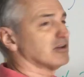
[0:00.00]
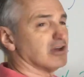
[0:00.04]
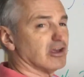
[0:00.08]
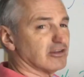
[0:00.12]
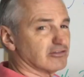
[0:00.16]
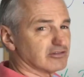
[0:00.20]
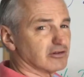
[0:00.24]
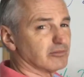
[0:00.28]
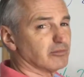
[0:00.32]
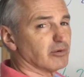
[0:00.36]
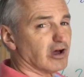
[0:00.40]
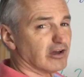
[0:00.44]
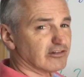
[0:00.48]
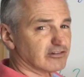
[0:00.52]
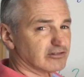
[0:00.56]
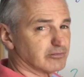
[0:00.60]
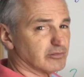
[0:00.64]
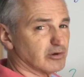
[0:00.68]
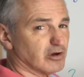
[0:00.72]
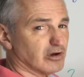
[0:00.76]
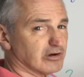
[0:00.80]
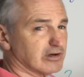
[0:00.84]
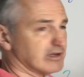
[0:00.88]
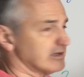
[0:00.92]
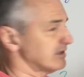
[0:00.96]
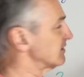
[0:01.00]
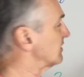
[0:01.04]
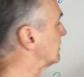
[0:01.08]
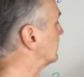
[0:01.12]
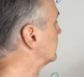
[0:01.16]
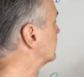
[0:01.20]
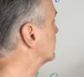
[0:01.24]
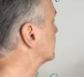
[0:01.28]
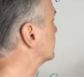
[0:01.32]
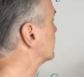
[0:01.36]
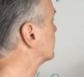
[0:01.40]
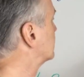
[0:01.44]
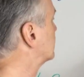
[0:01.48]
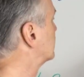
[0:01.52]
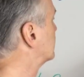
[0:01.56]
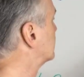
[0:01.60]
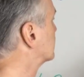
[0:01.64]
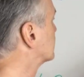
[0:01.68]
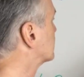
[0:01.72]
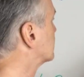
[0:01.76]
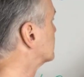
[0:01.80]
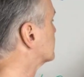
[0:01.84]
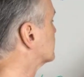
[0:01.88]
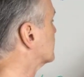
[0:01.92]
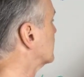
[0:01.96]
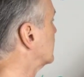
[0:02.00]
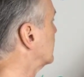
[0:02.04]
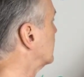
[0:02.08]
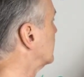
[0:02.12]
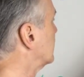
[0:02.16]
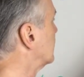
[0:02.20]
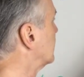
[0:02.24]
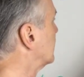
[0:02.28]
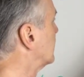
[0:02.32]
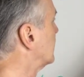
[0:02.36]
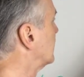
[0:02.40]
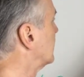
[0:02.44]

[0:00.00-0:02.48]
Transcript: it's a possibility. Yeah? You could say,